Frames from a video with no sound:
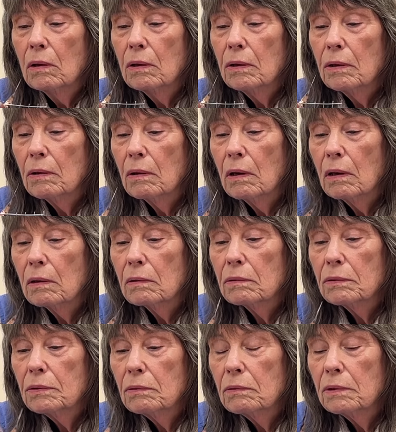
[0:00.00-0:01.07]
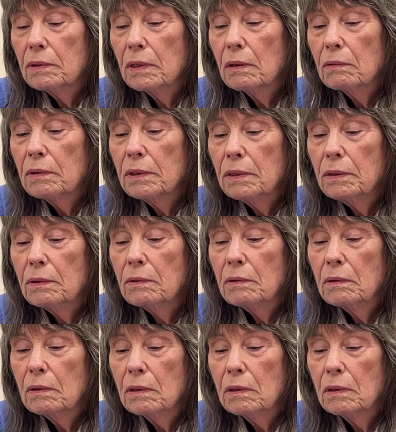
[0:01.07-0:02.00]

Here, I'll do it down here.